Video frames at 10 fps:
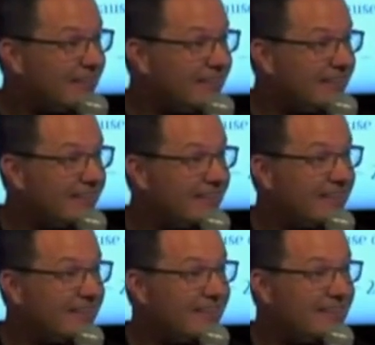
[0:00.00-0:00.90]

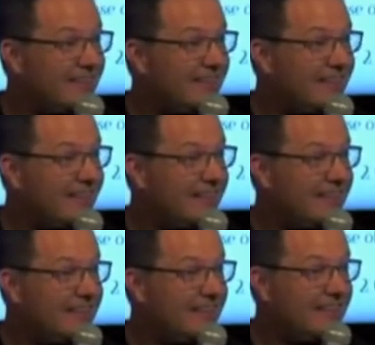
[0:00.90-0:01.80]

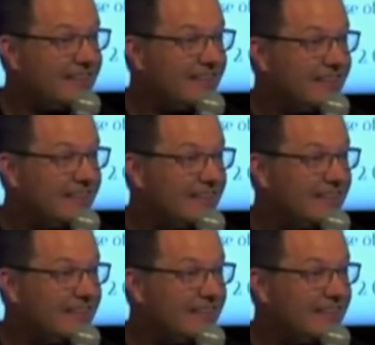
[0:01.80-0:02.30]
(no one is talking)